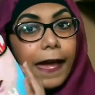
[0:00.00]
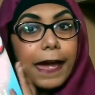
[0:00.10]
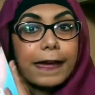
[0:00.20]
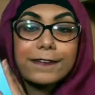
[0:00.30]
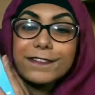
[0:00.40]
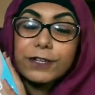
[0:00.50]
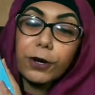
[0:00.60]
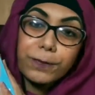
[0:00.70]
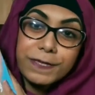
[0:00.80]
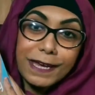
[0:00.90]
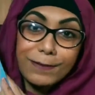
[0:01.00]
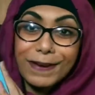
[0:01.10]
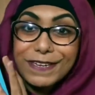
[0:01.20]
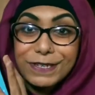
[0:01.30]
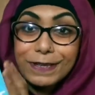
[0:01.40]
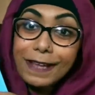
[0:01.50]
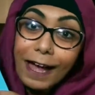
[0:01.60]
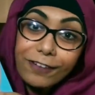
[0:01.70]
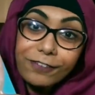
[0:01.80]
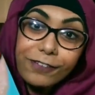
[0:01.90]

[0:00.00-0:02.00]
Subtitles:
It does the opposite. It makes you laugh.